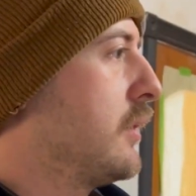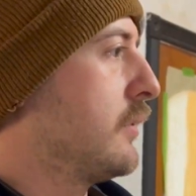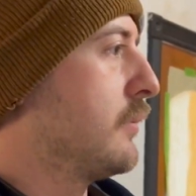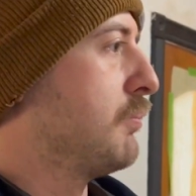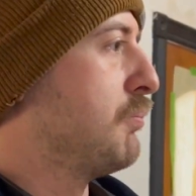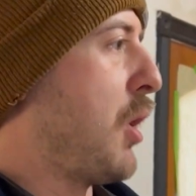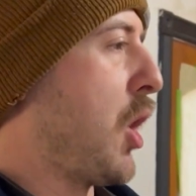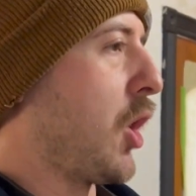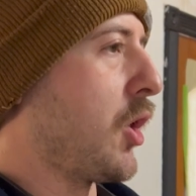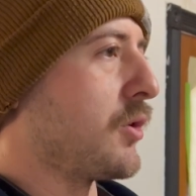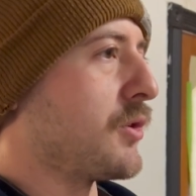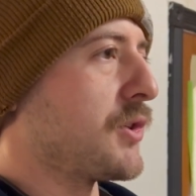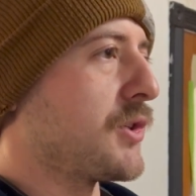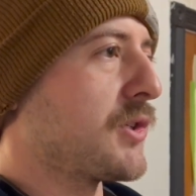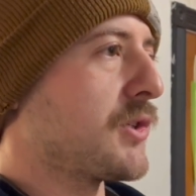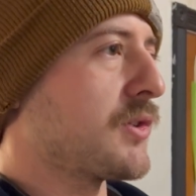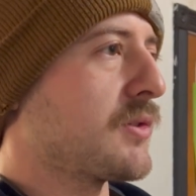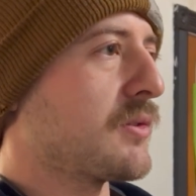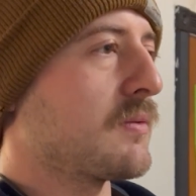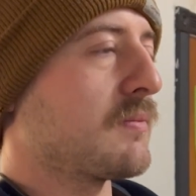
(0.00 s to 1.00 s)

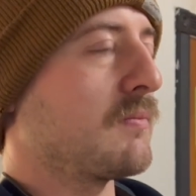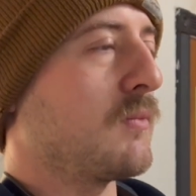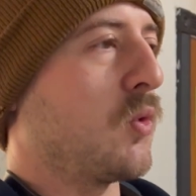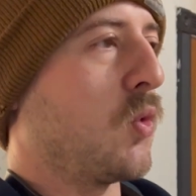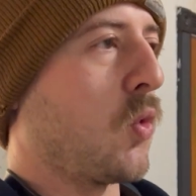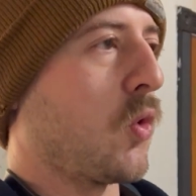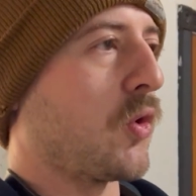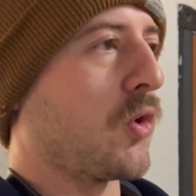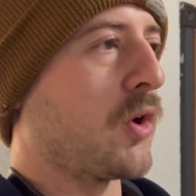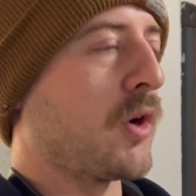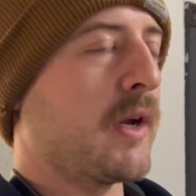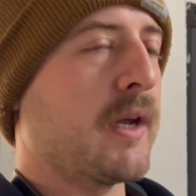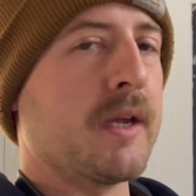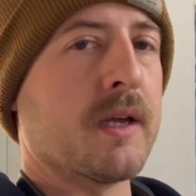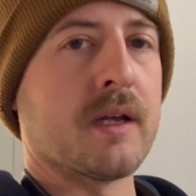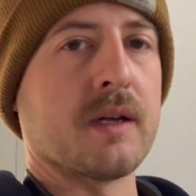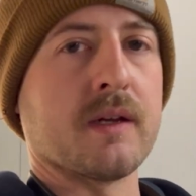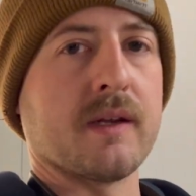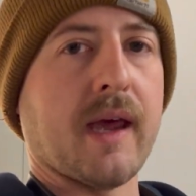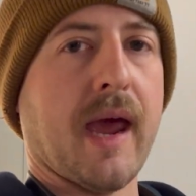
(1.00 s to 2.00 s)
parts
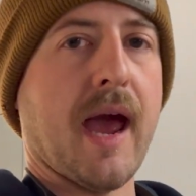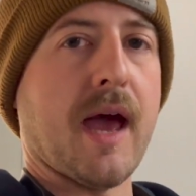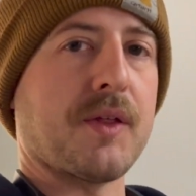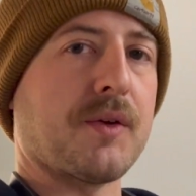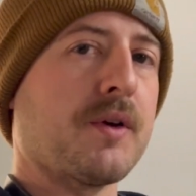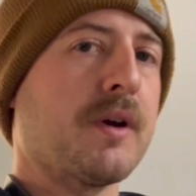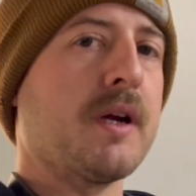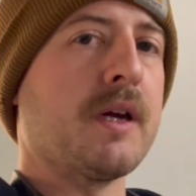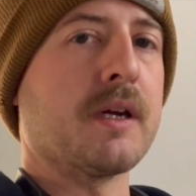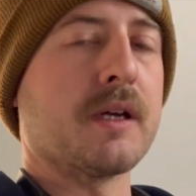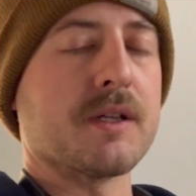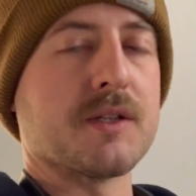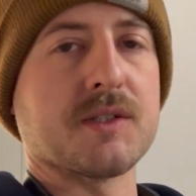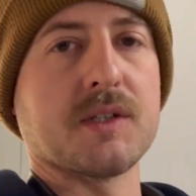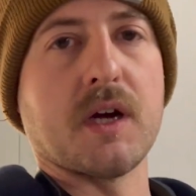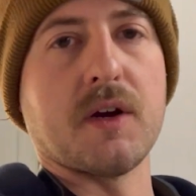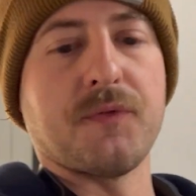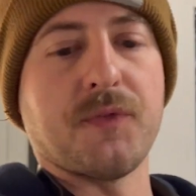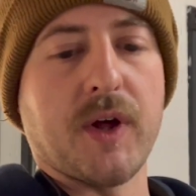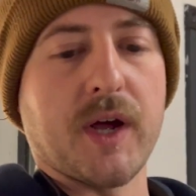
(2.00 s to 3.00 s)
ordering and gathering and
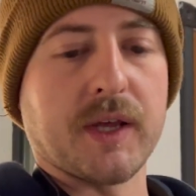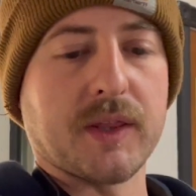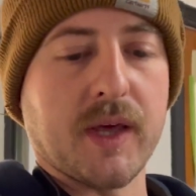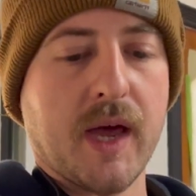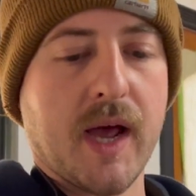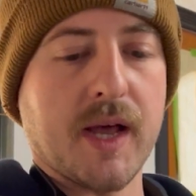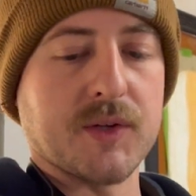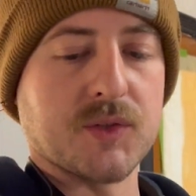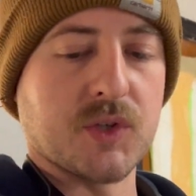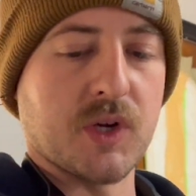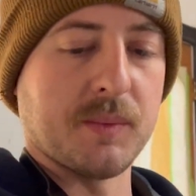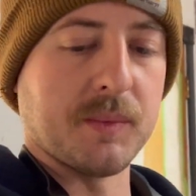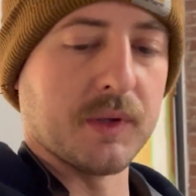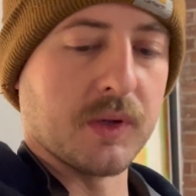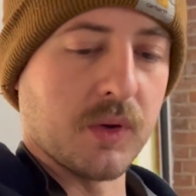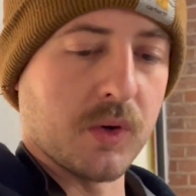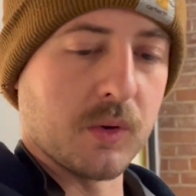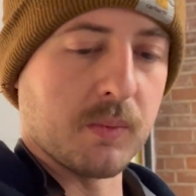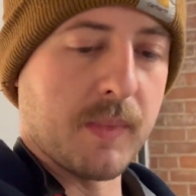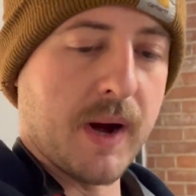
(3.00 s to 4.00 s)
stuff like that, so I'm a
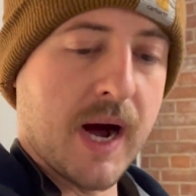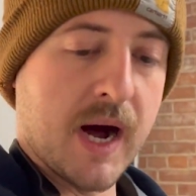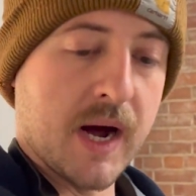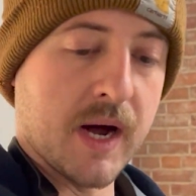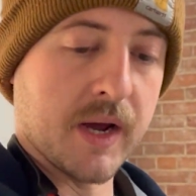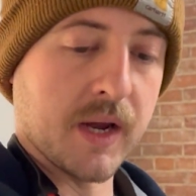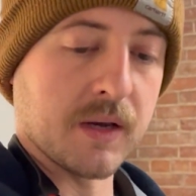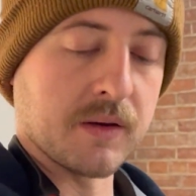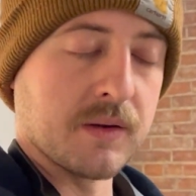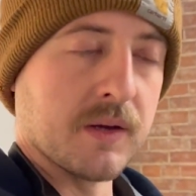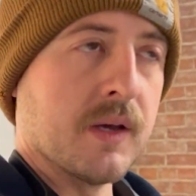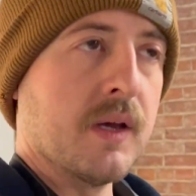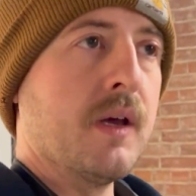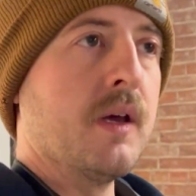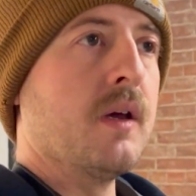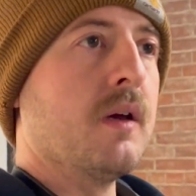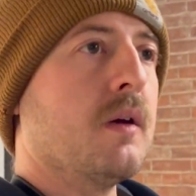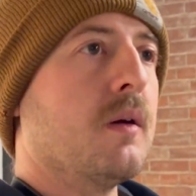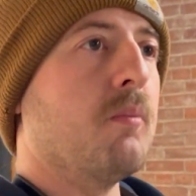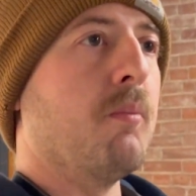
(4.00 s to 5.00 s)
little behind.
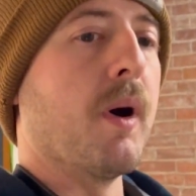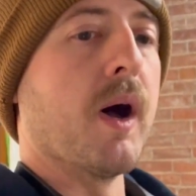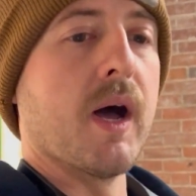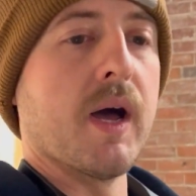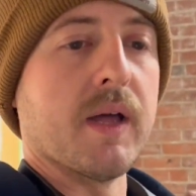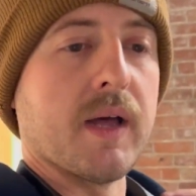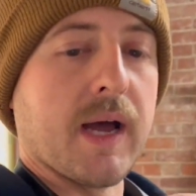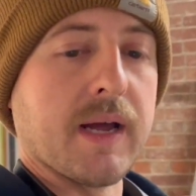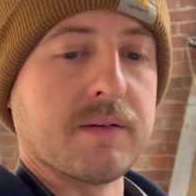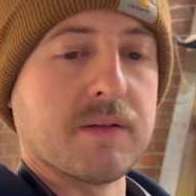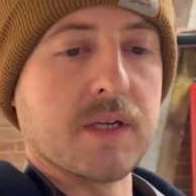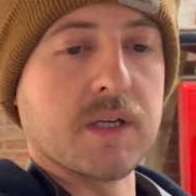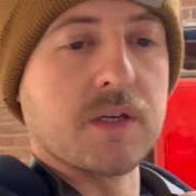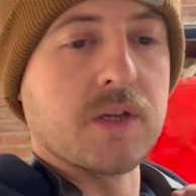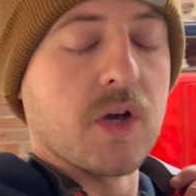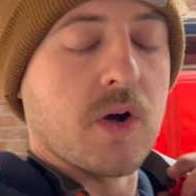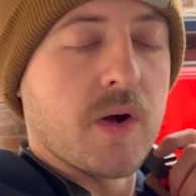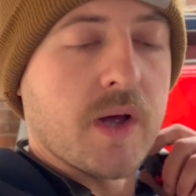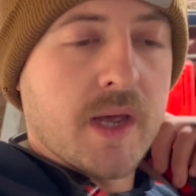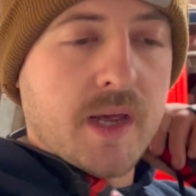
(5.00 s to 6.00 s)
But I did
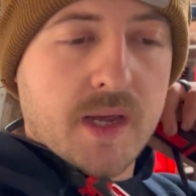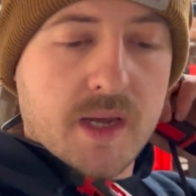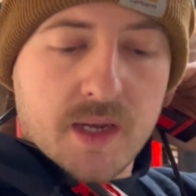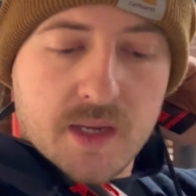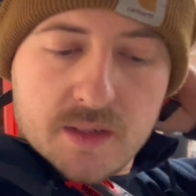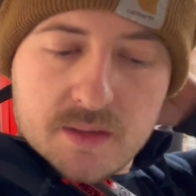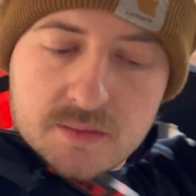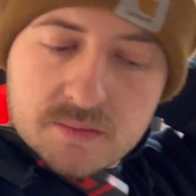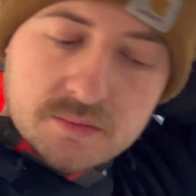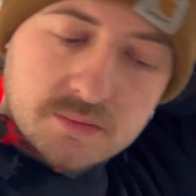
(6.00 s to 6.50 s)
go ahead,